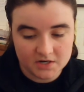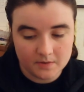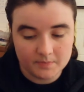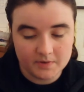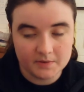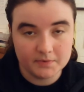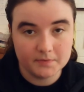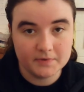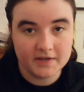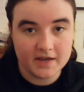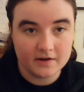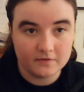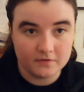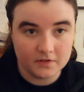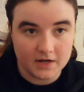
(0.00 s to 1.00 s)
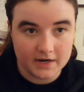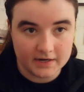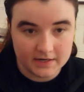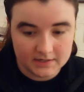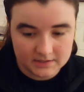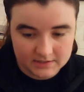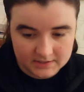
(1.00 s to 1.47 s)
and people began
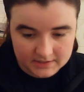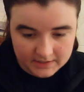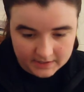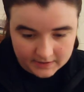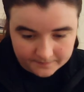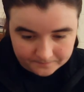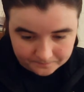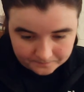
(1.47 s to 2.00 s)
flocking to see it.